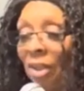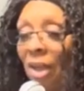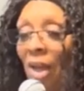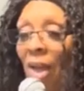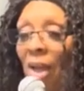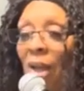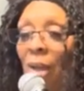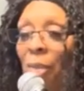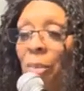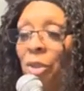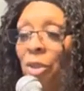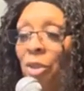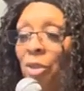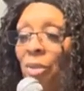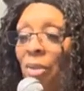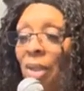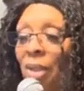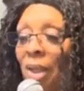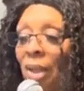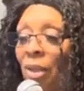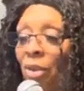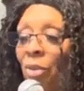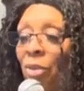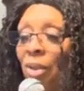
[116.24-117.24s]
God, but you
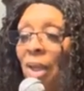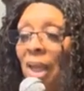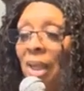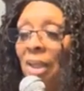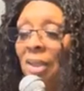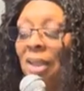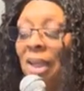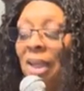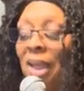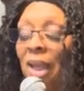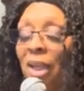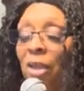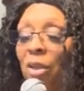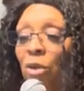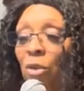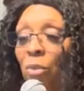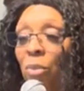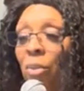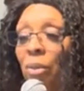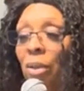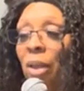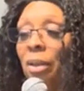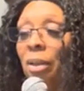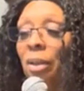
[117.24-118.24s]
can't, you can't stand your
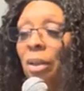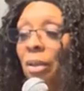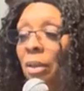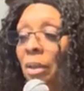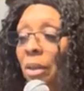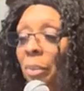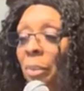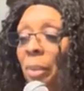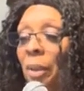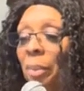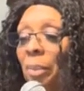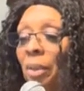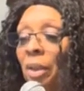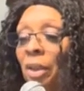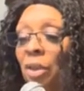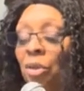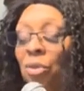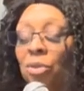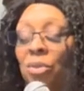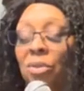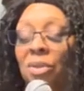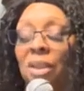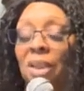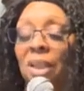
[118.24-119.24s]
brother or the people
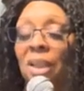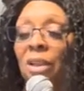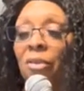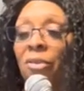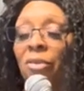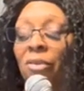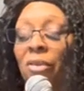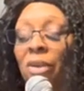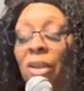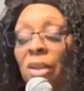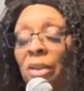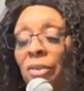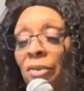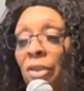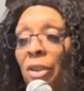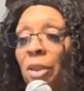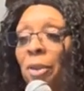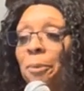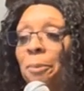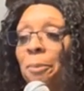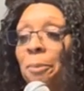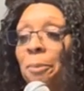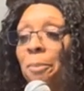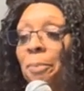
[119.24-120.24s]
that you see in front of
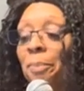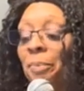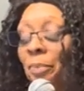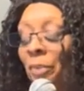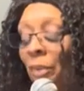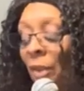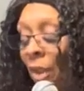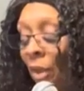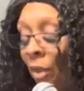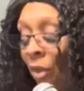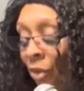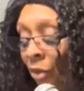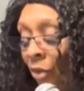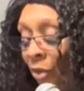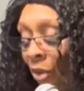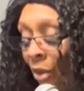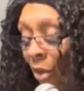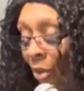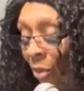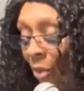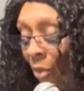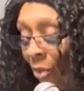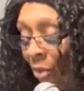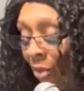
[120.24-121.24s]
you.
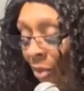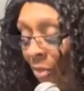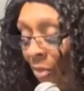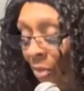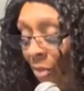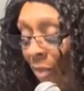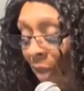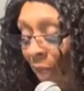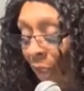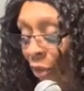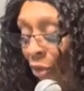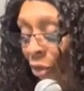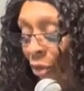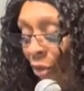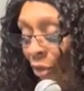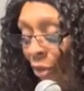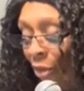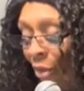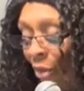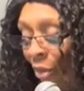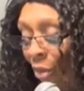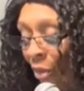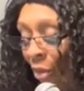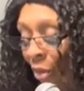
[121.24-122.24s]
So make sure
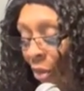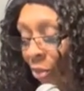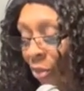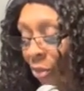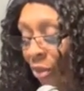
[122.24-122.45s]
your own